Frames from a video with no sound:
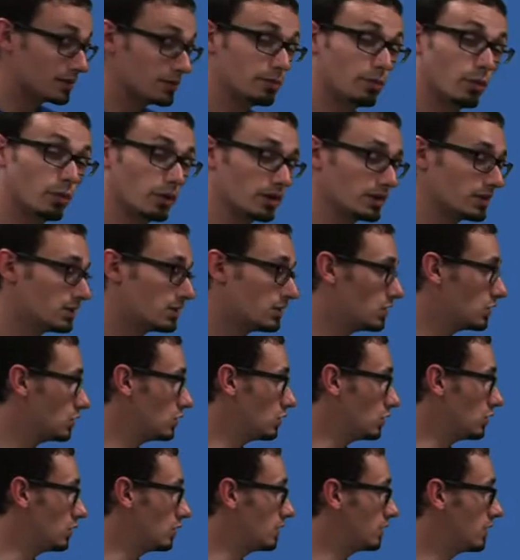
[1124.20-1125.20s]

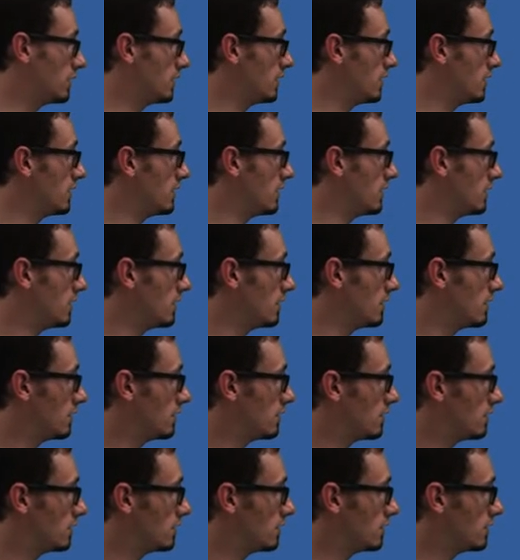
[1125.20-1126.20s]
0.2.
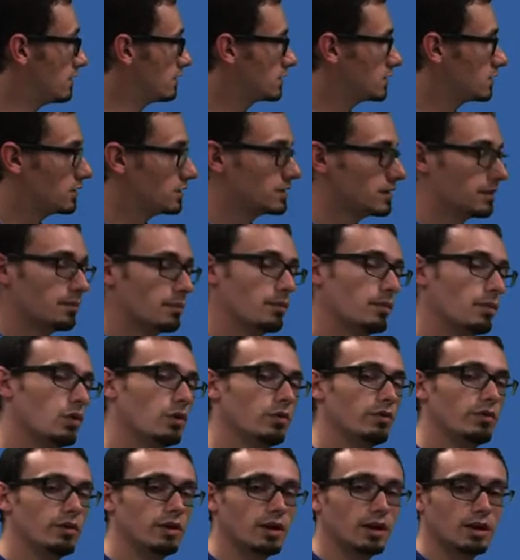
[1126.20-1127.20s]
So as I'm
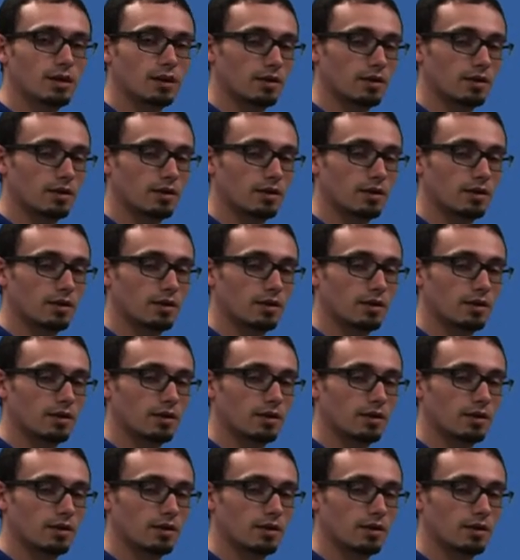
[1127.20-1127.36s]
moving